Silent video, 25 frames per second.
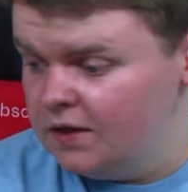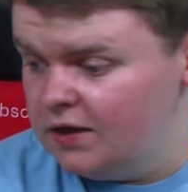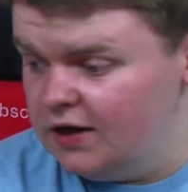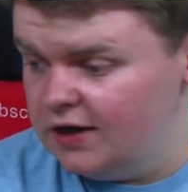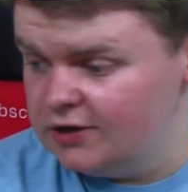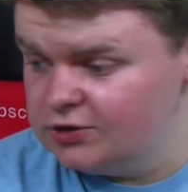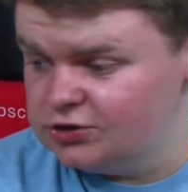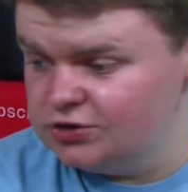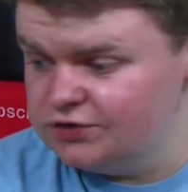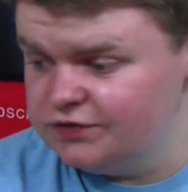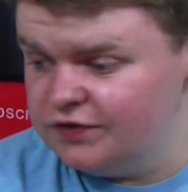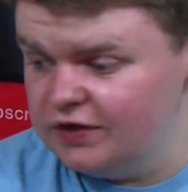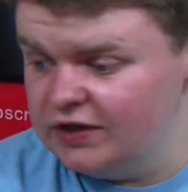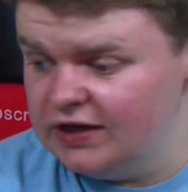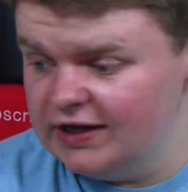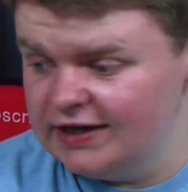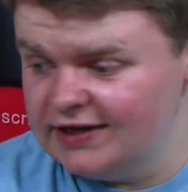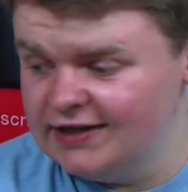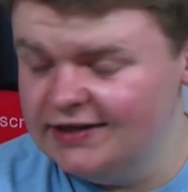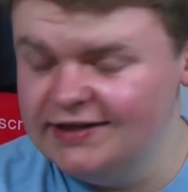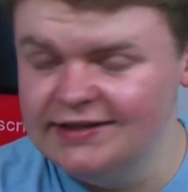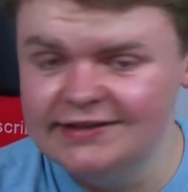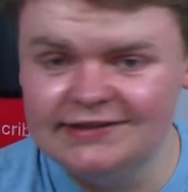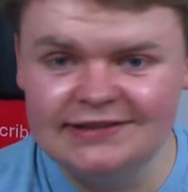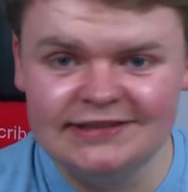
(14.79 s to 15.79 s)
I just feel
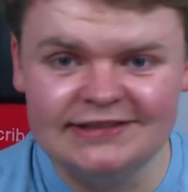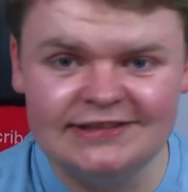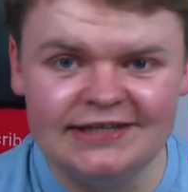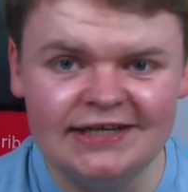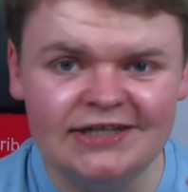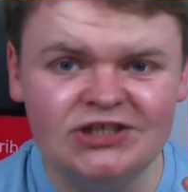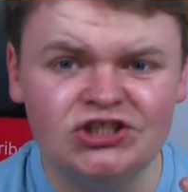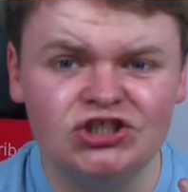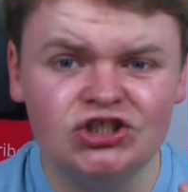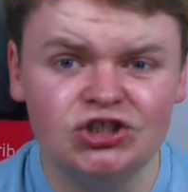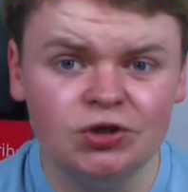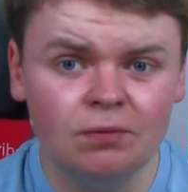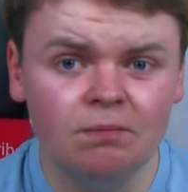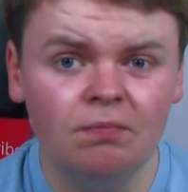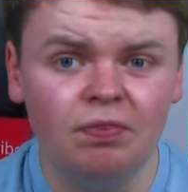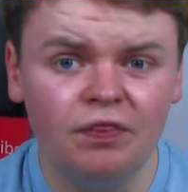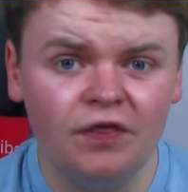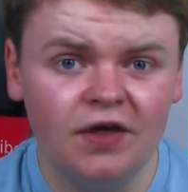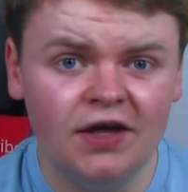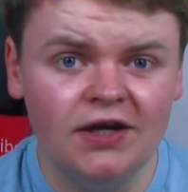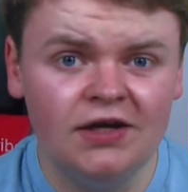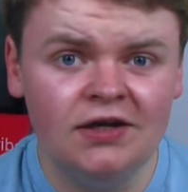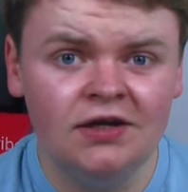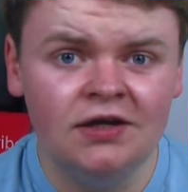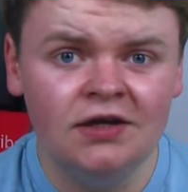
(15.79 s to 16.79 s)
like I need to say
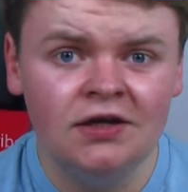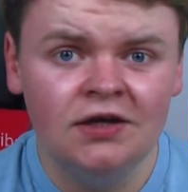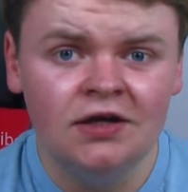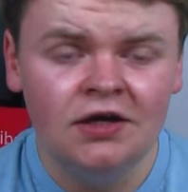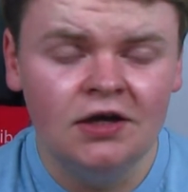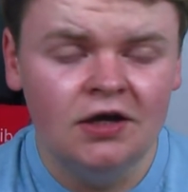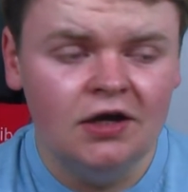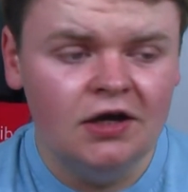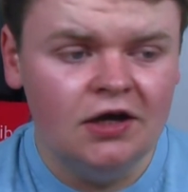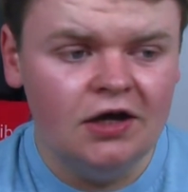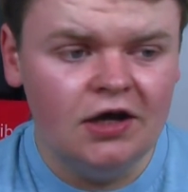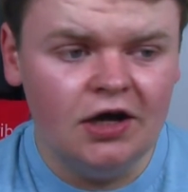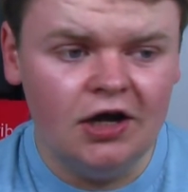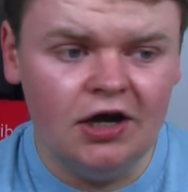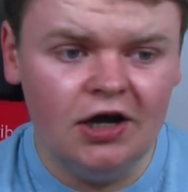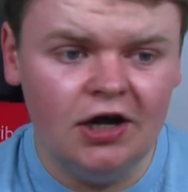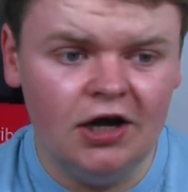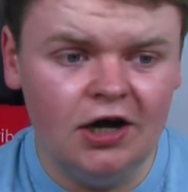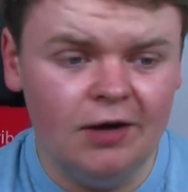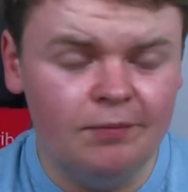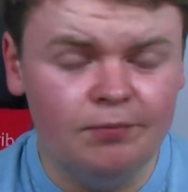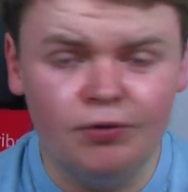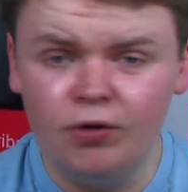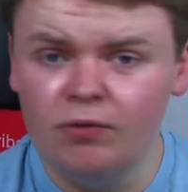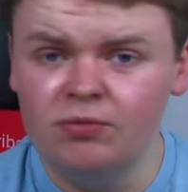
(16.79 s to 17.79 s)
something.
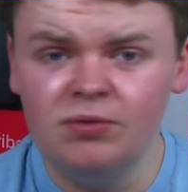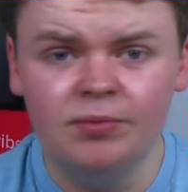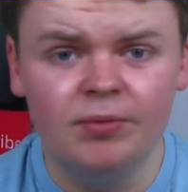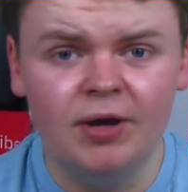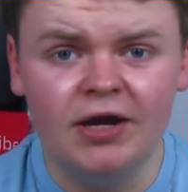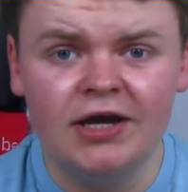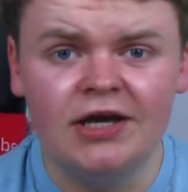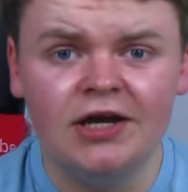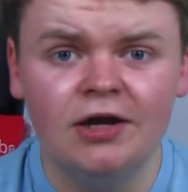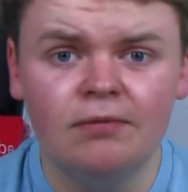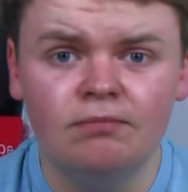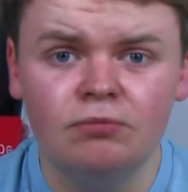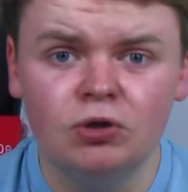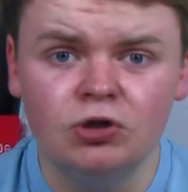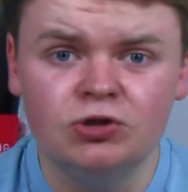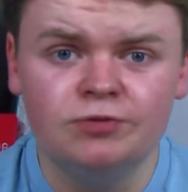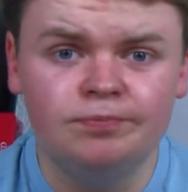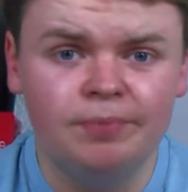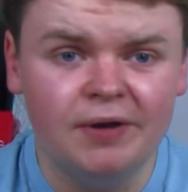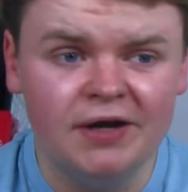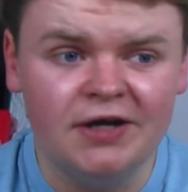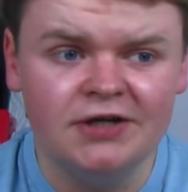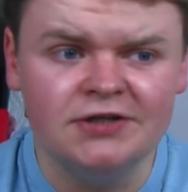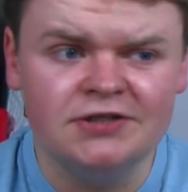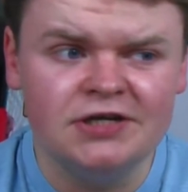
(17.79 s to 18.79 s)
I'm probably making a much
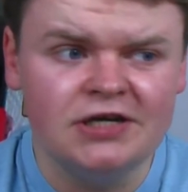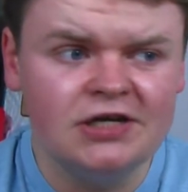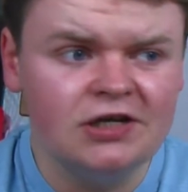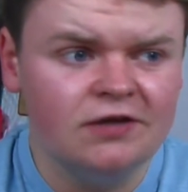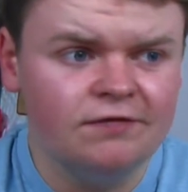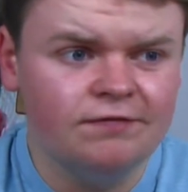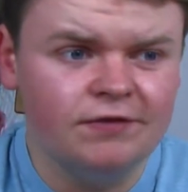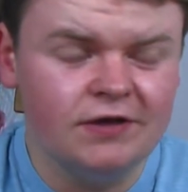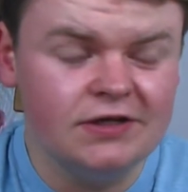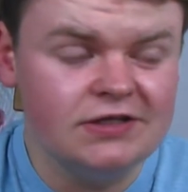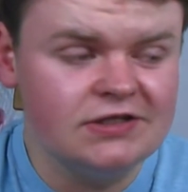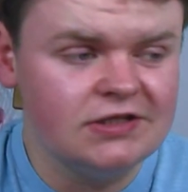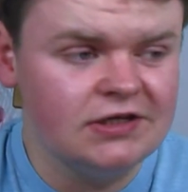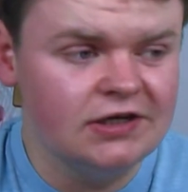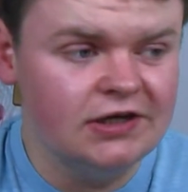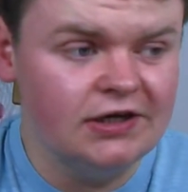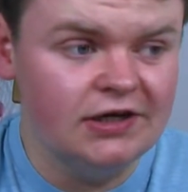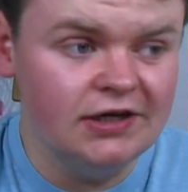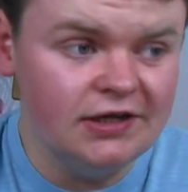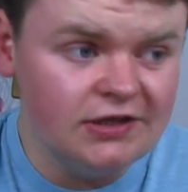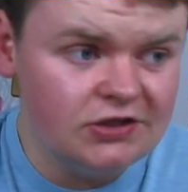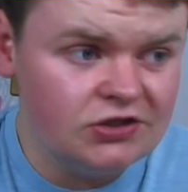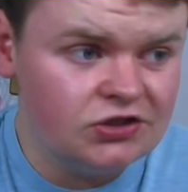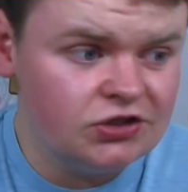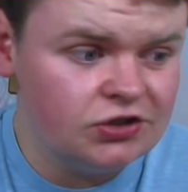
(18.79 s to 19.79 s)
bigger deal of this than I
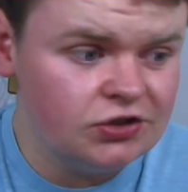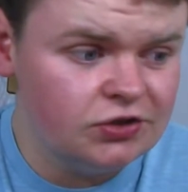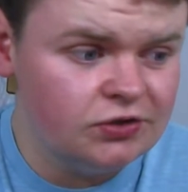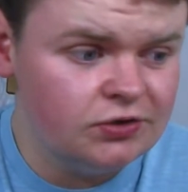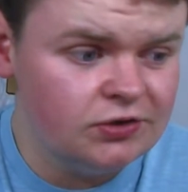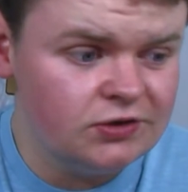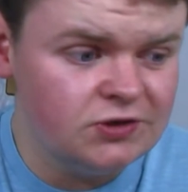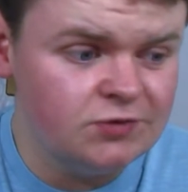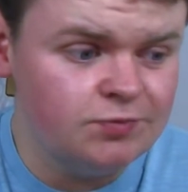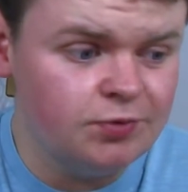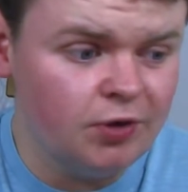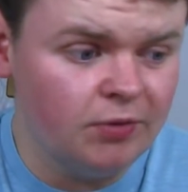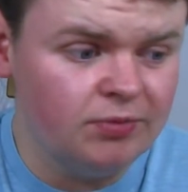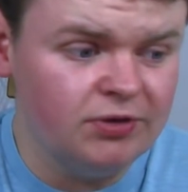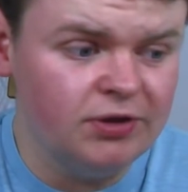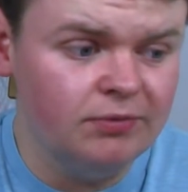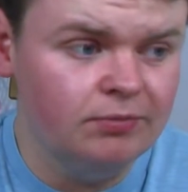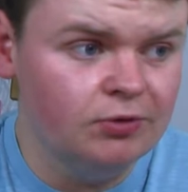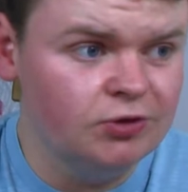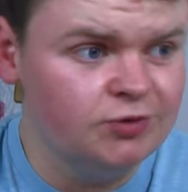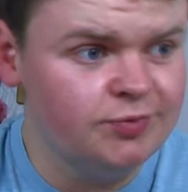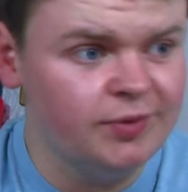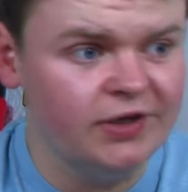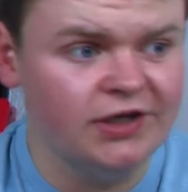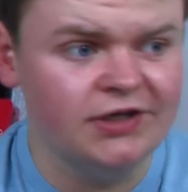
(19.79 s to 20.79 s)
need to. This is probably a
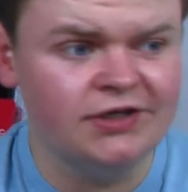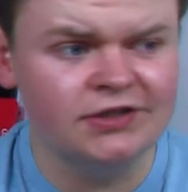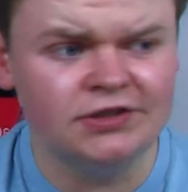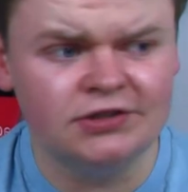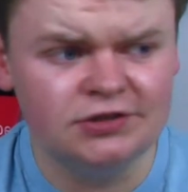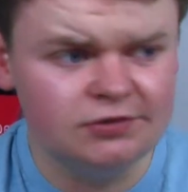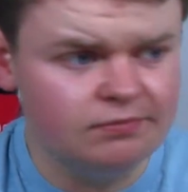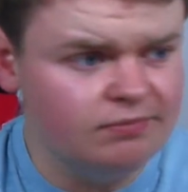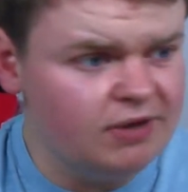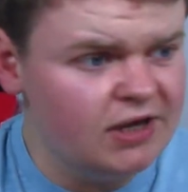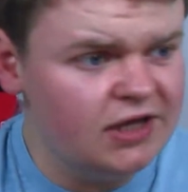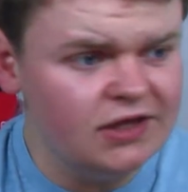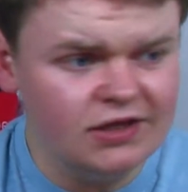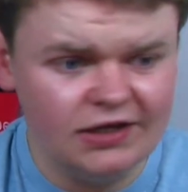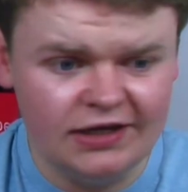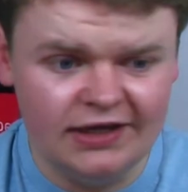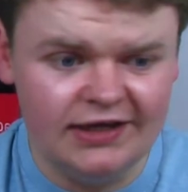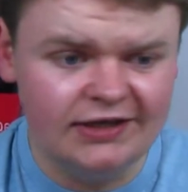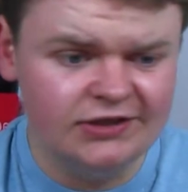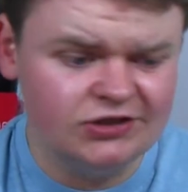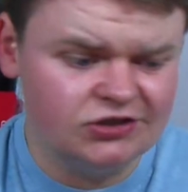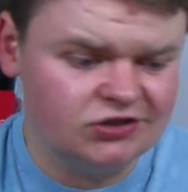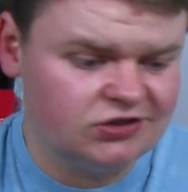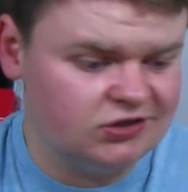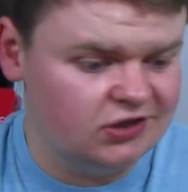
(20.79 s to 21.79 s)
much bigger deal to me than it
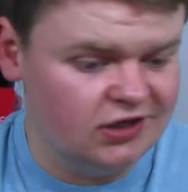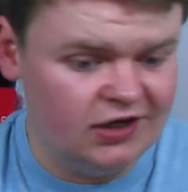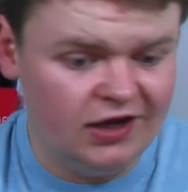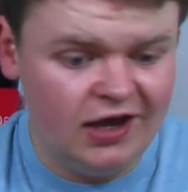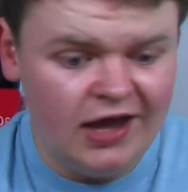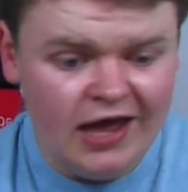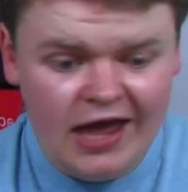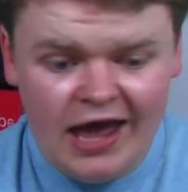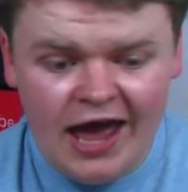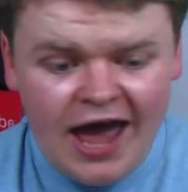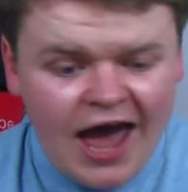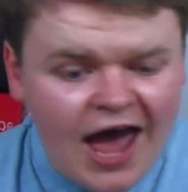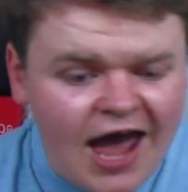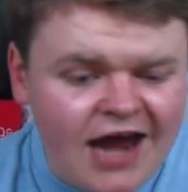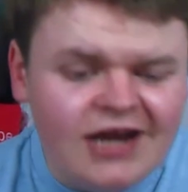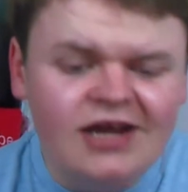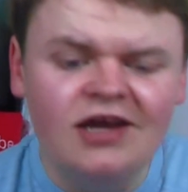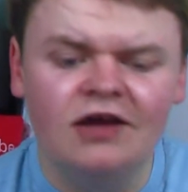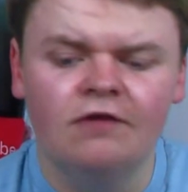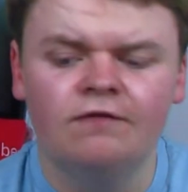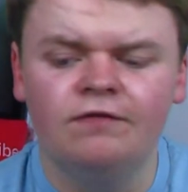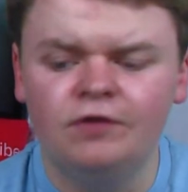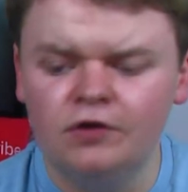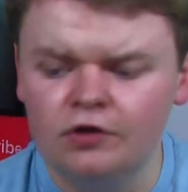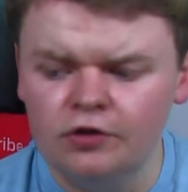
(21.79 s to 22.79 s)
is to
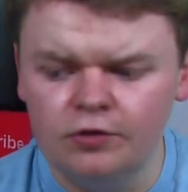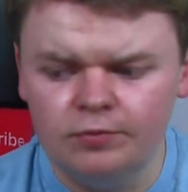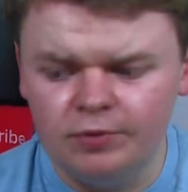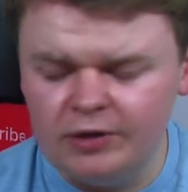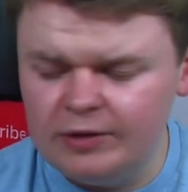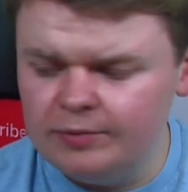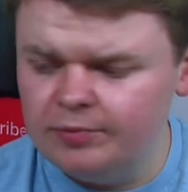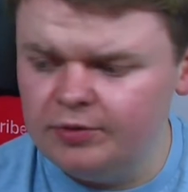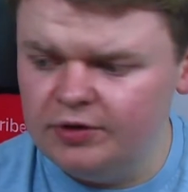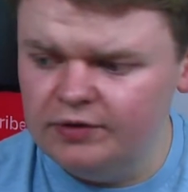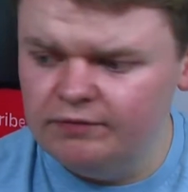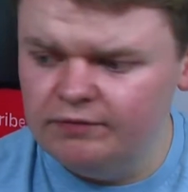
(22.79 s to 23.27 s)
any of the other people